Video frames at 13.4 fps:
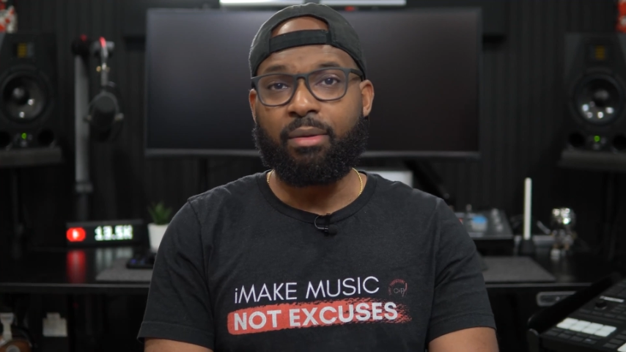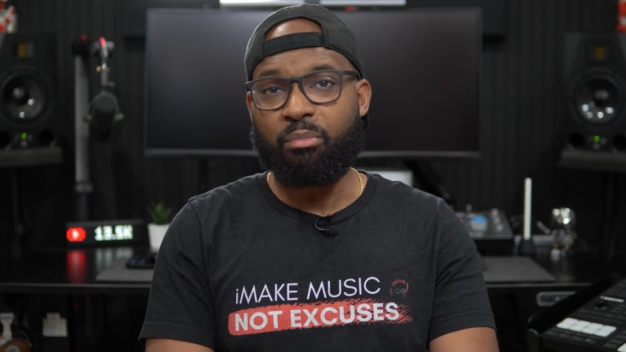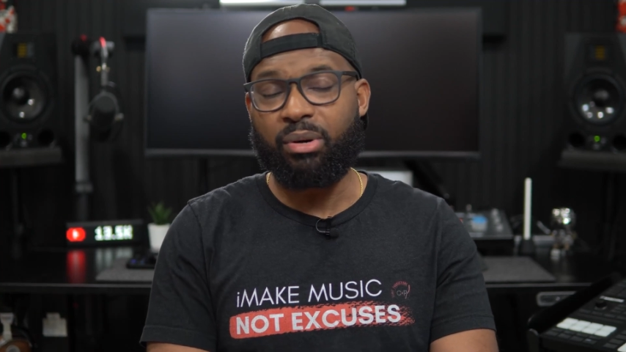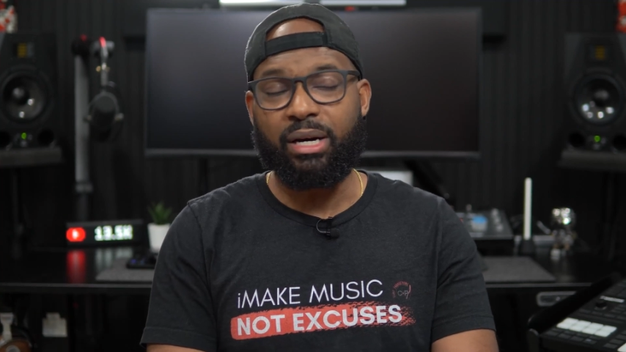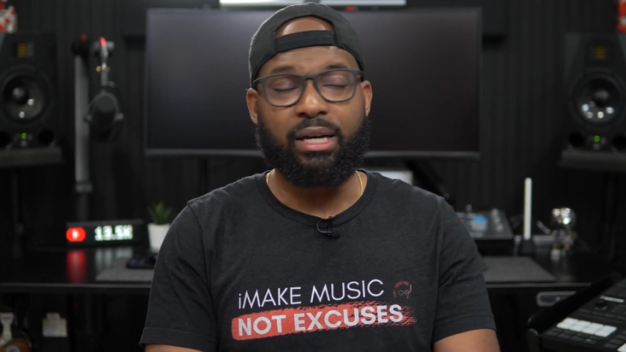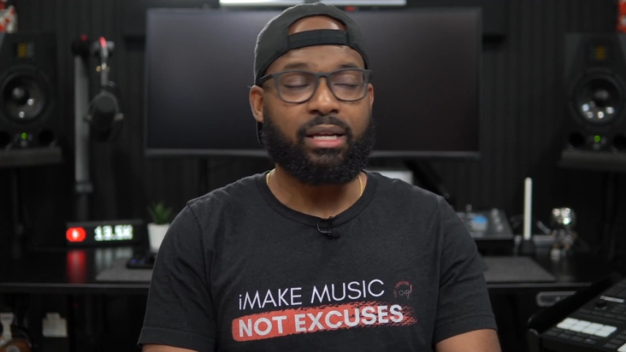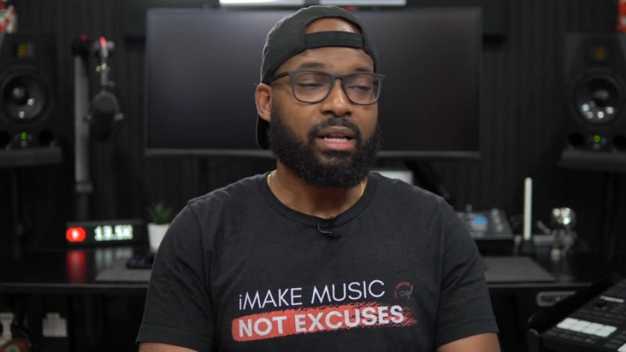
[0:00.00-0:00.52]

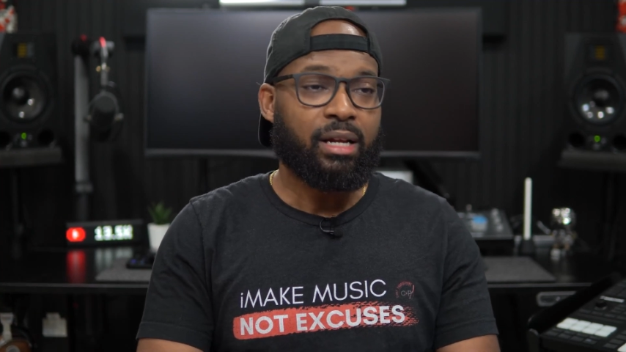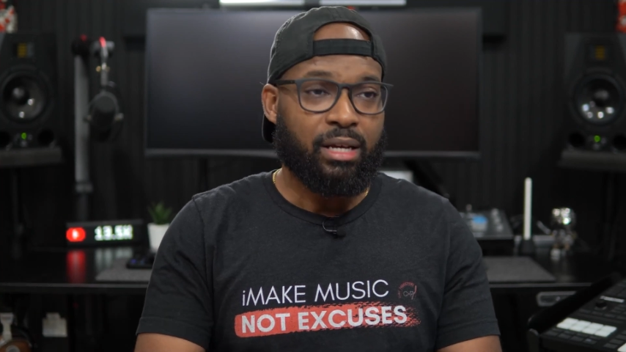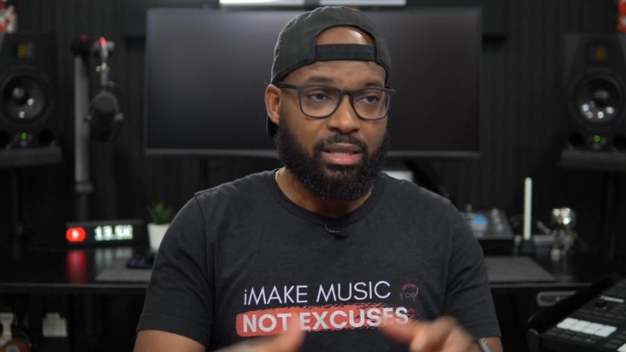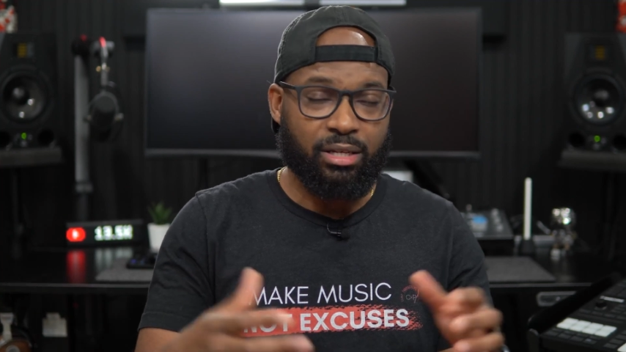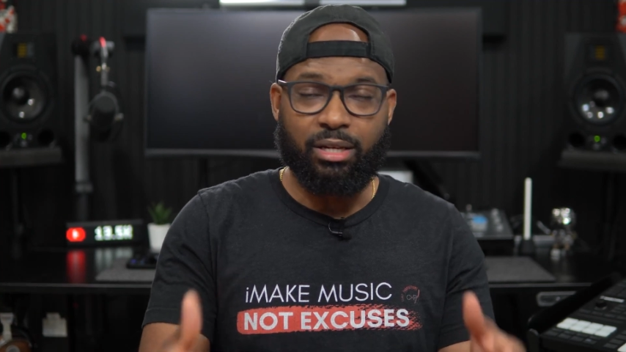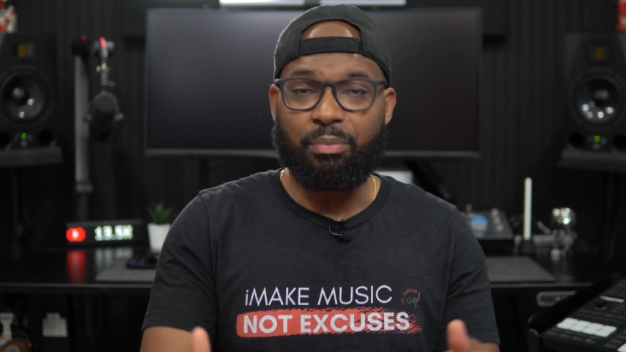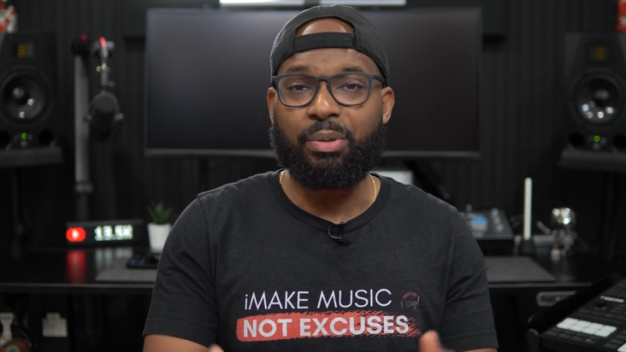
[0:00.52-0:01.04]
But
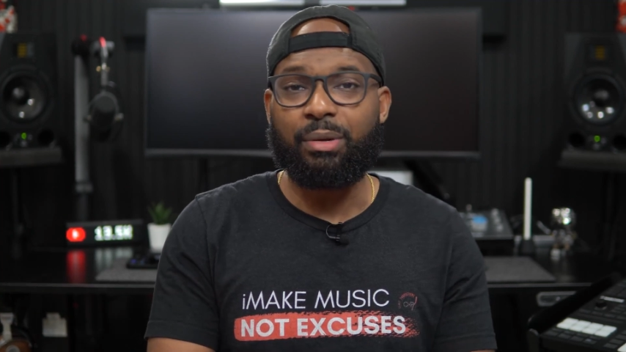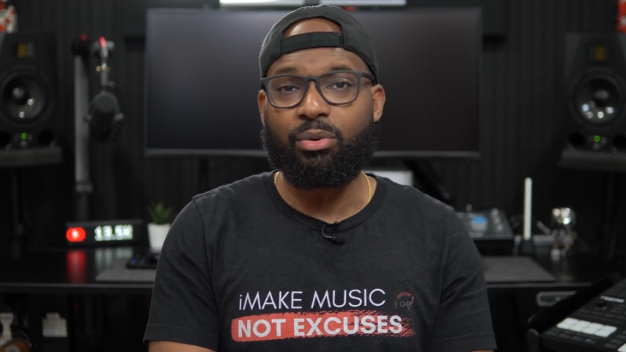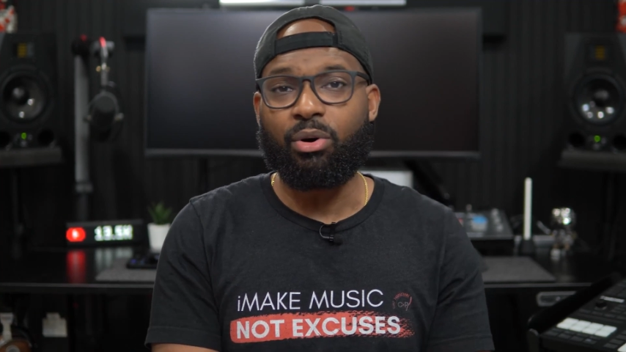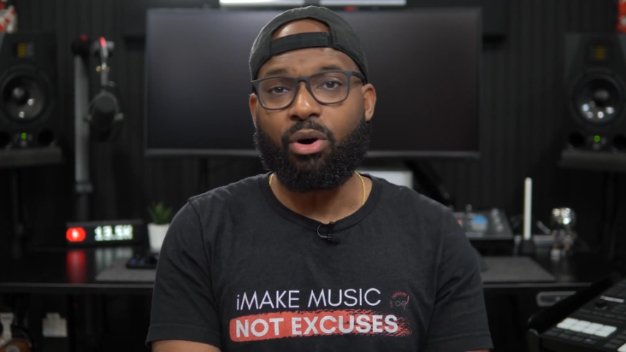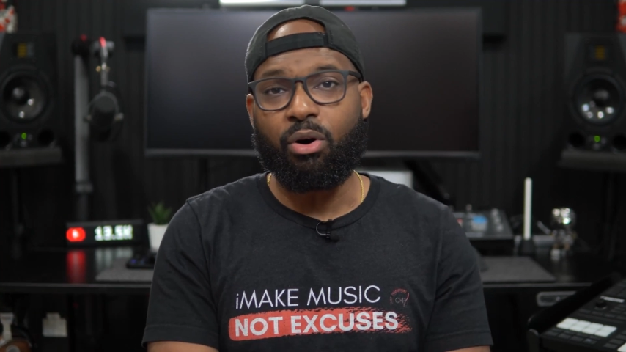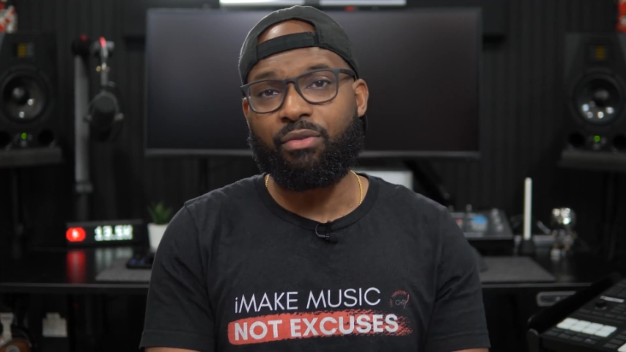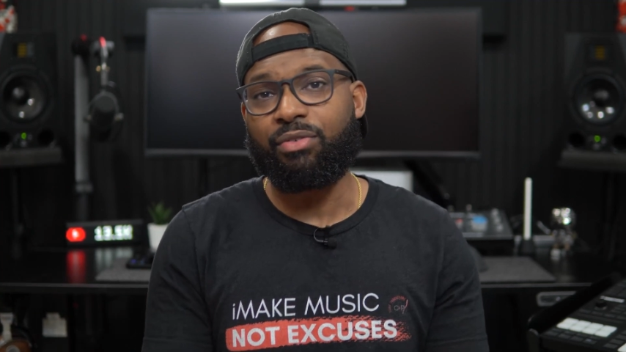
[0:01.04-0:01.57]
the good
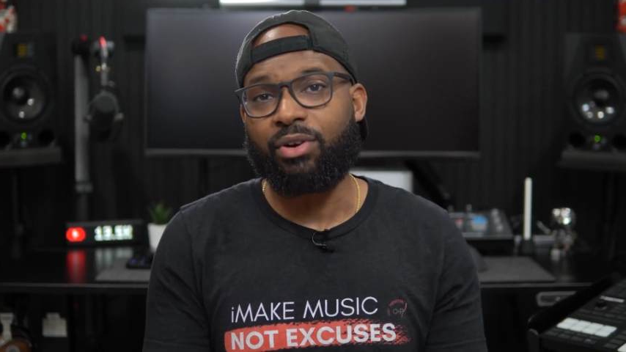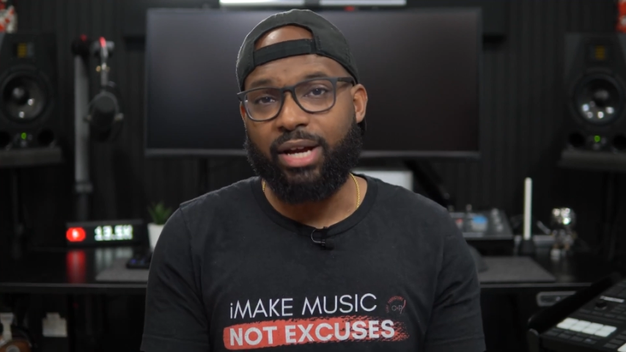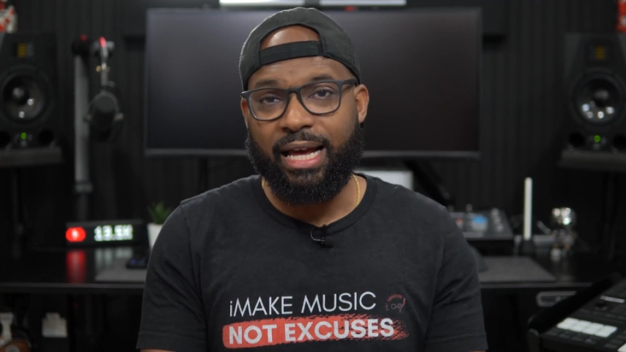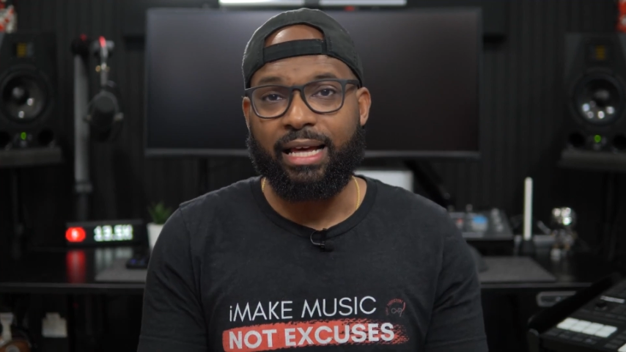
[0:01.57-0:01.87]
people over